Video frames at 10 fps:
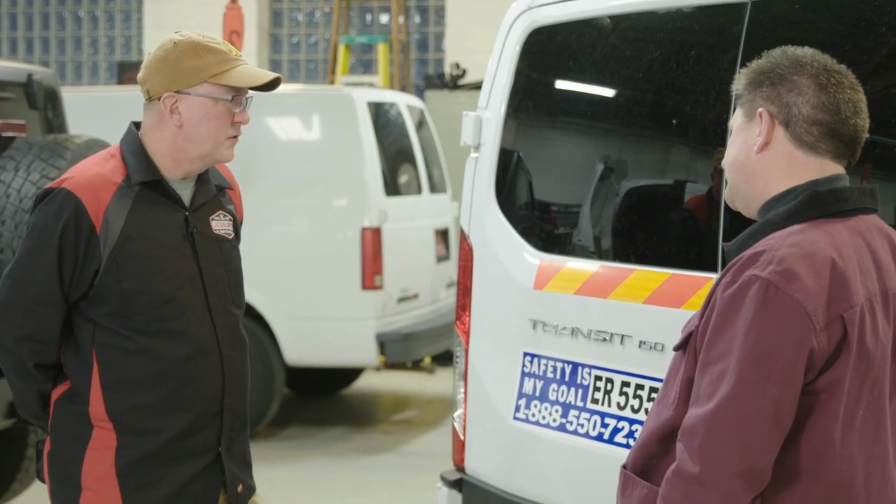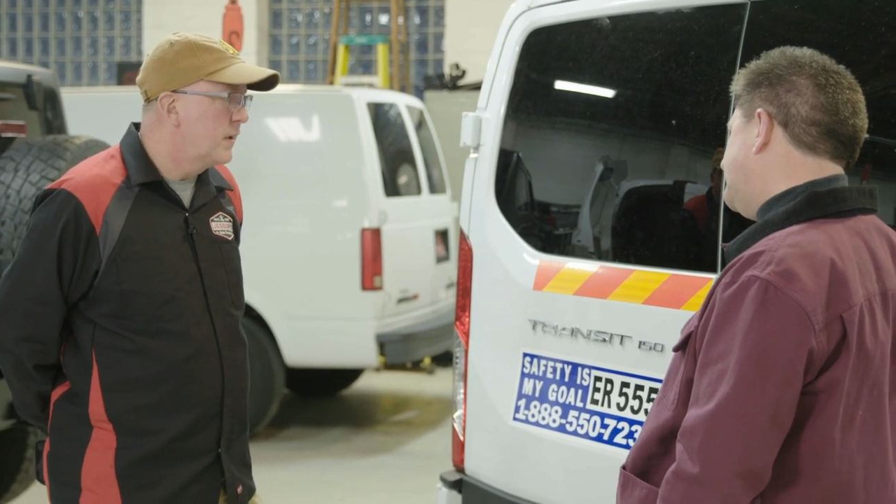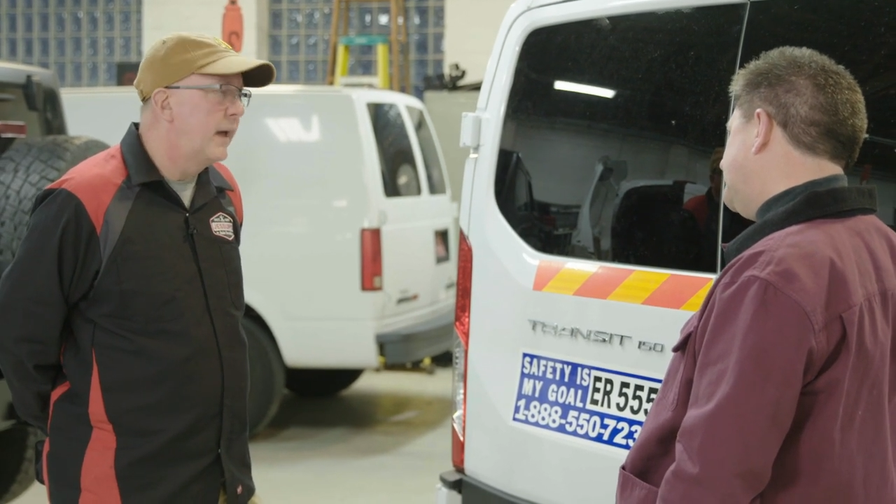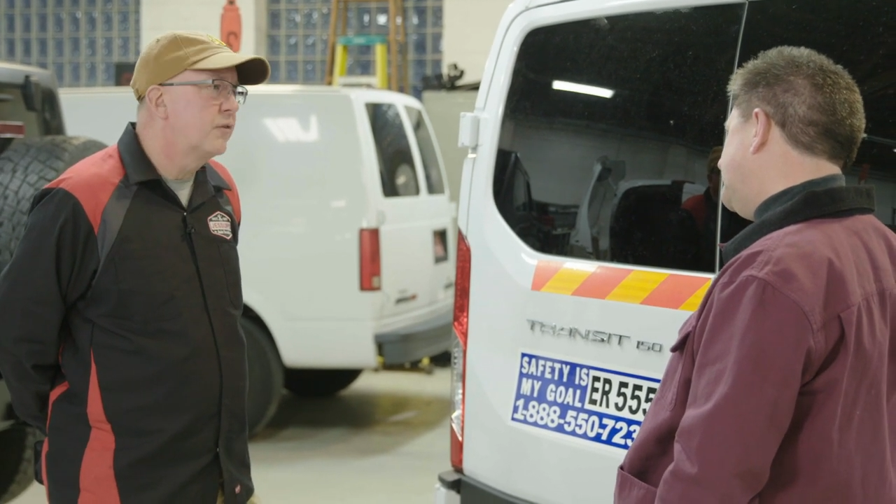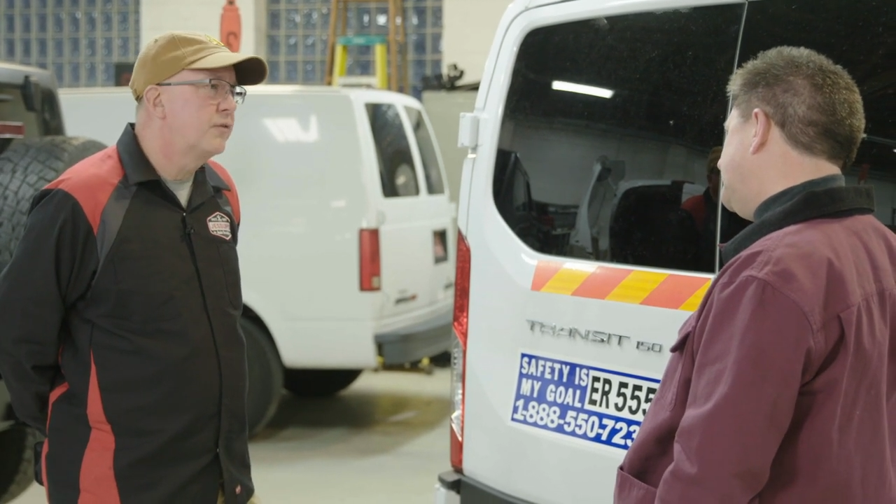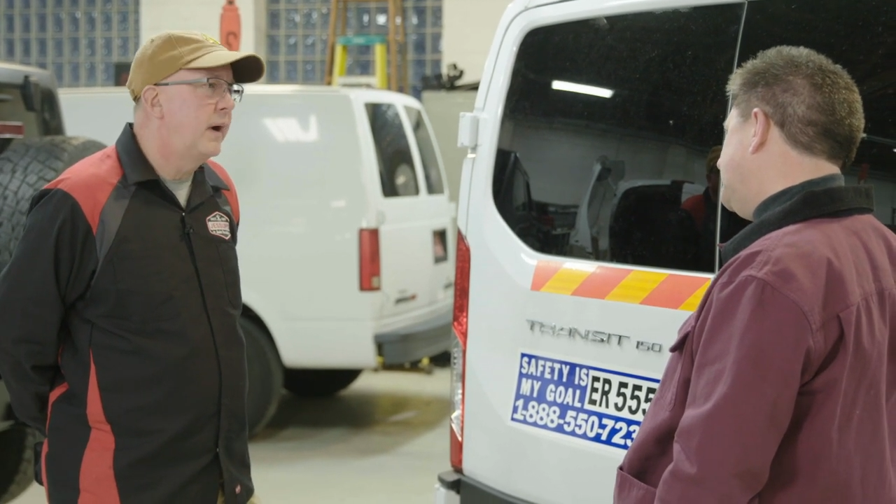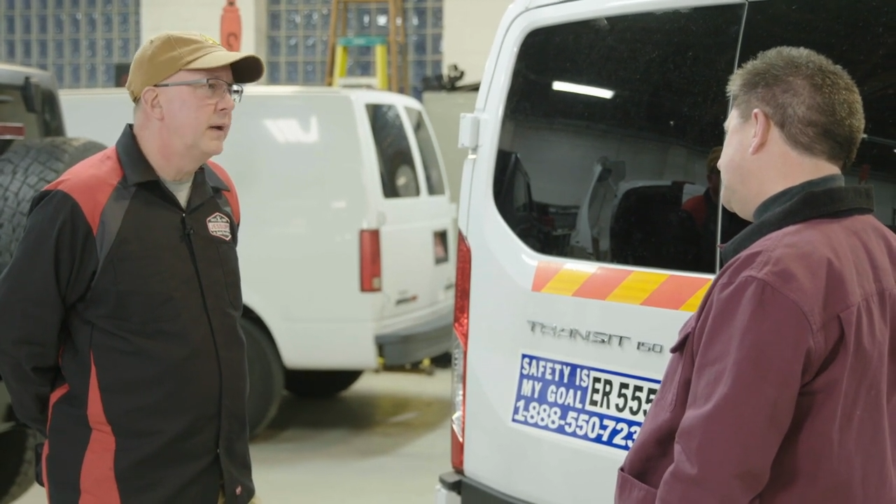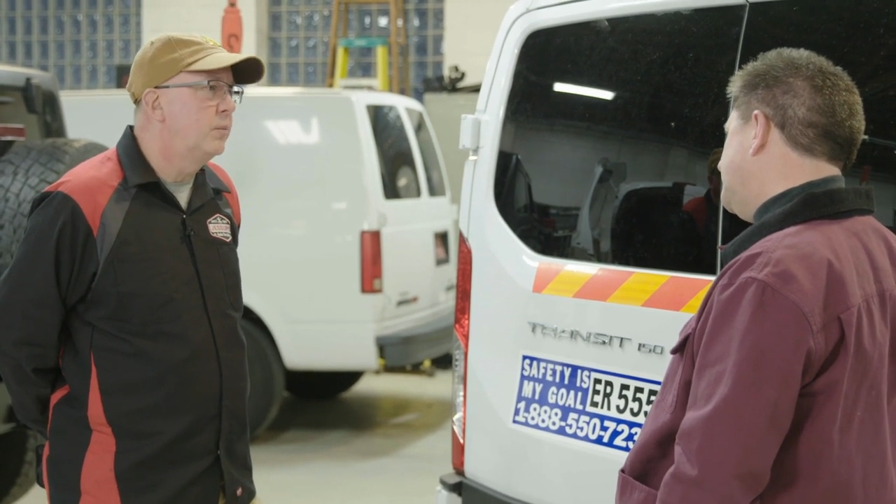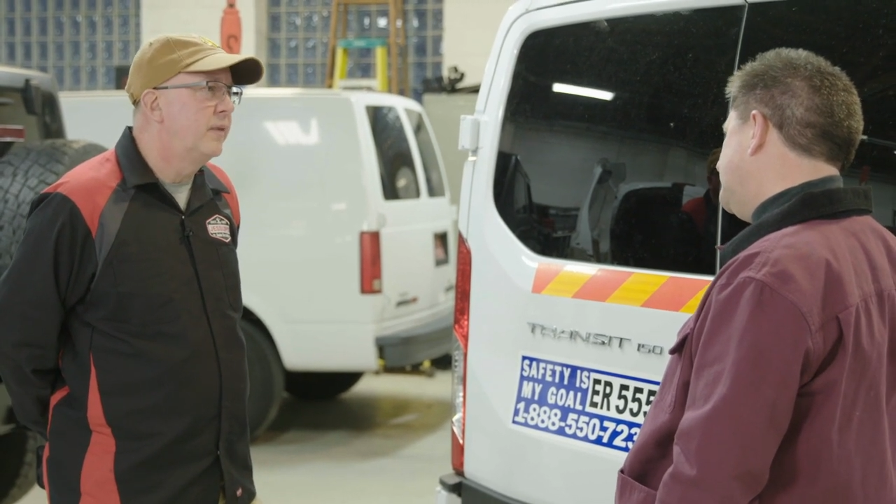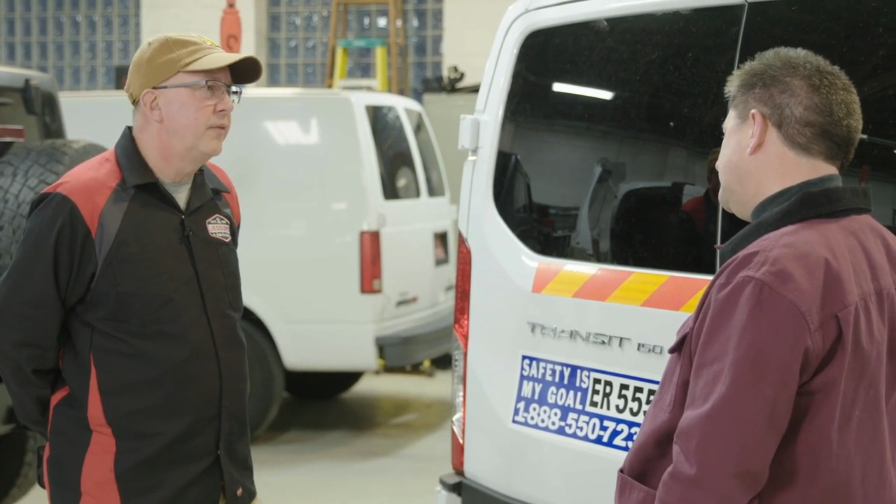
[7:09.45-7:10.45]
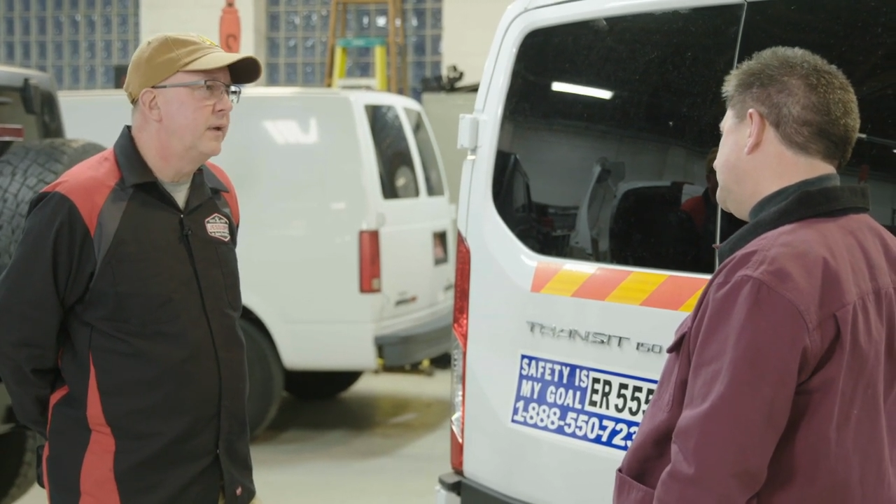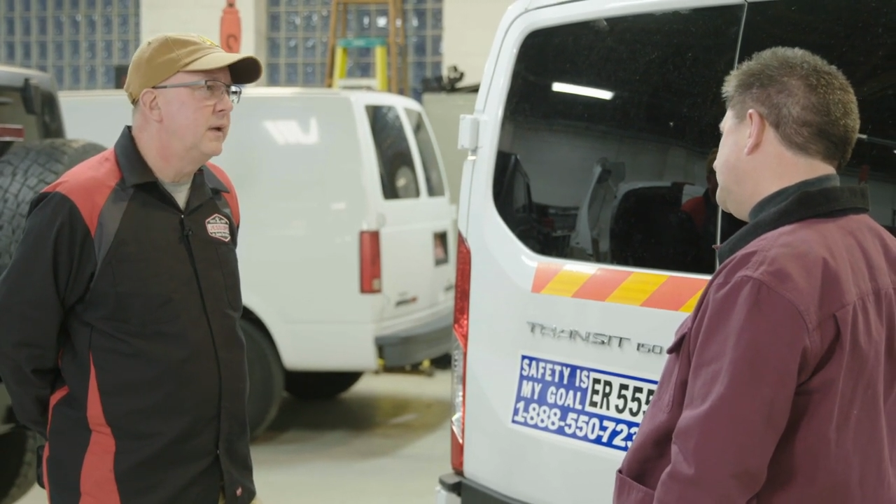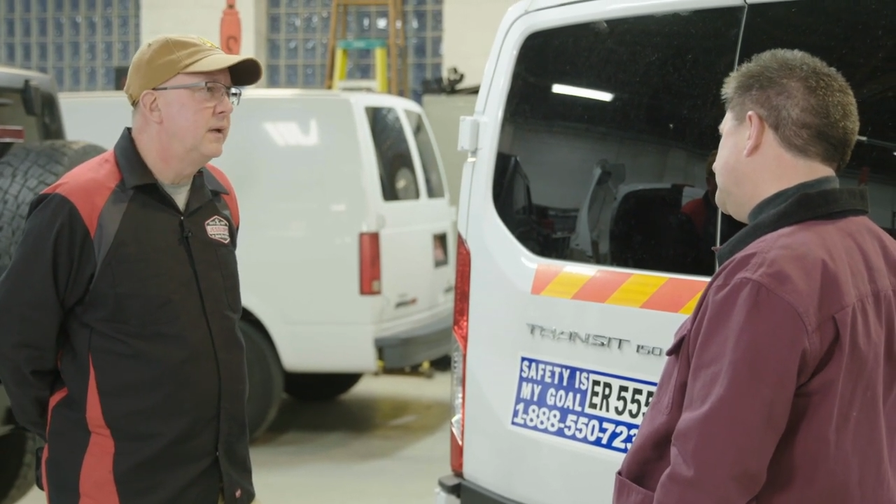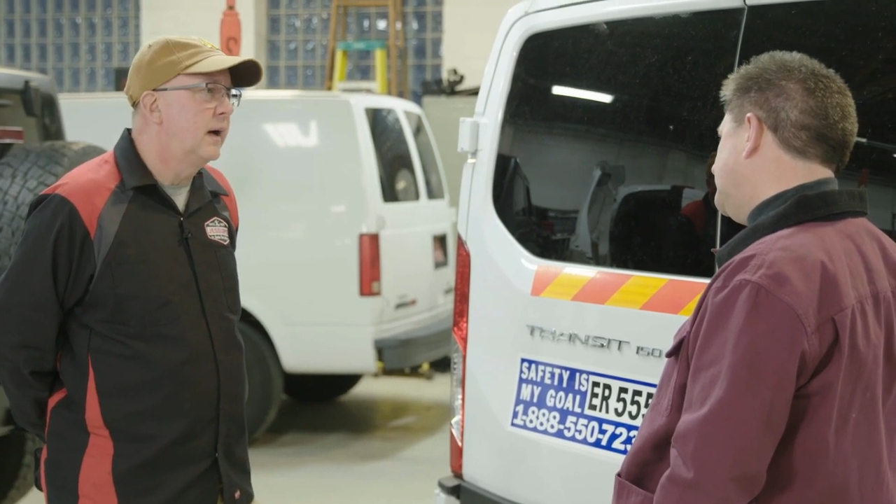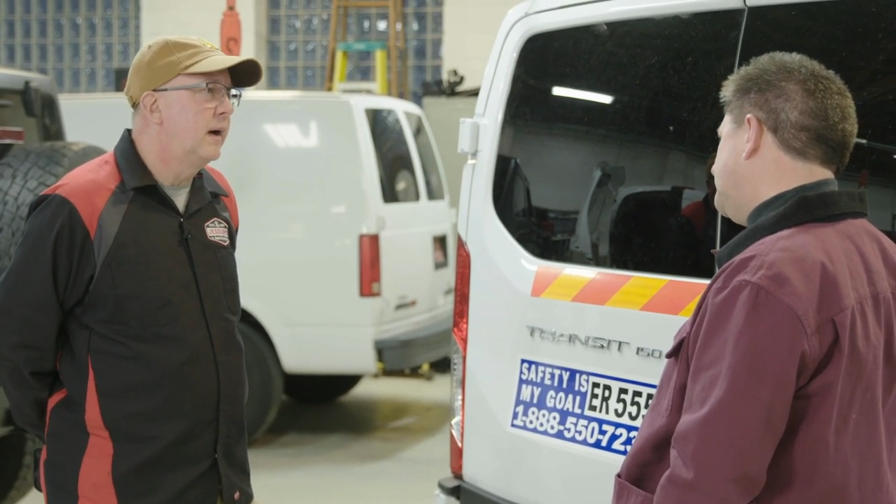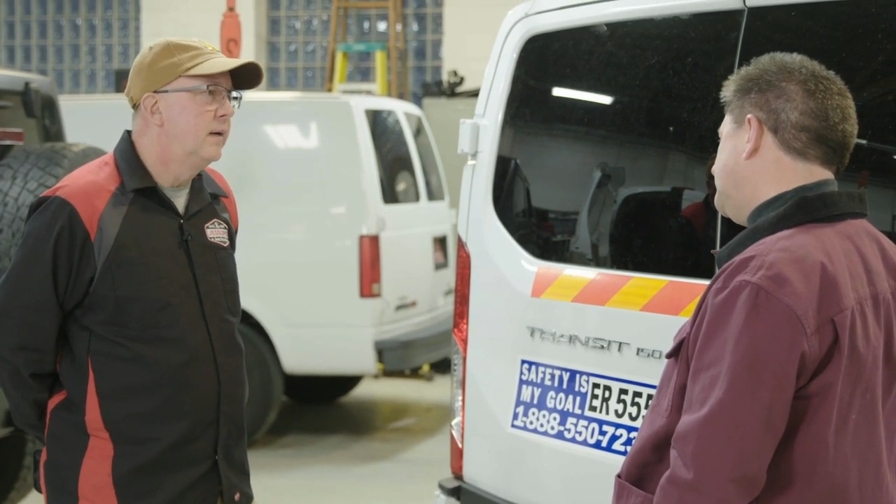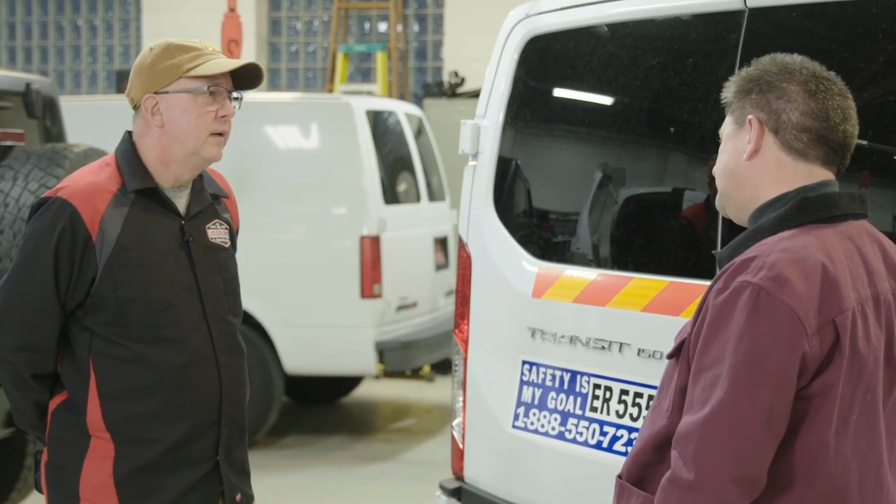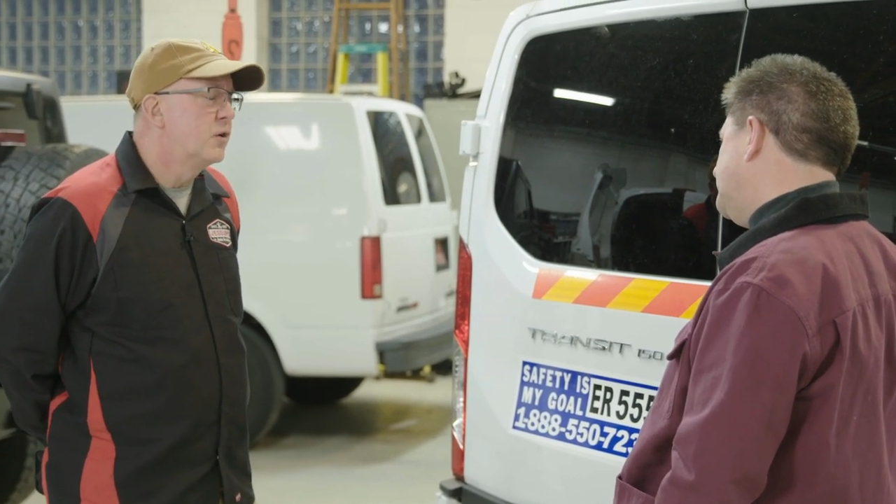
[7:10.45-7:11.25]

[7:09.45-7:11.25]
satisfied with the.